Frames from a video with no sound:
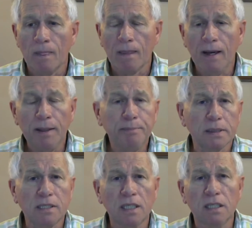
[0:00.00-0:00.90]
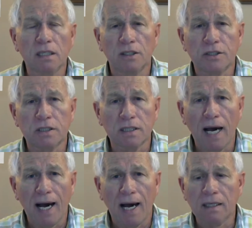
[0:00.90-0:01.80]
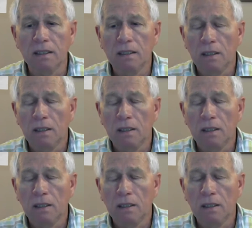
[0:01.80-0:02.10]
a particular stock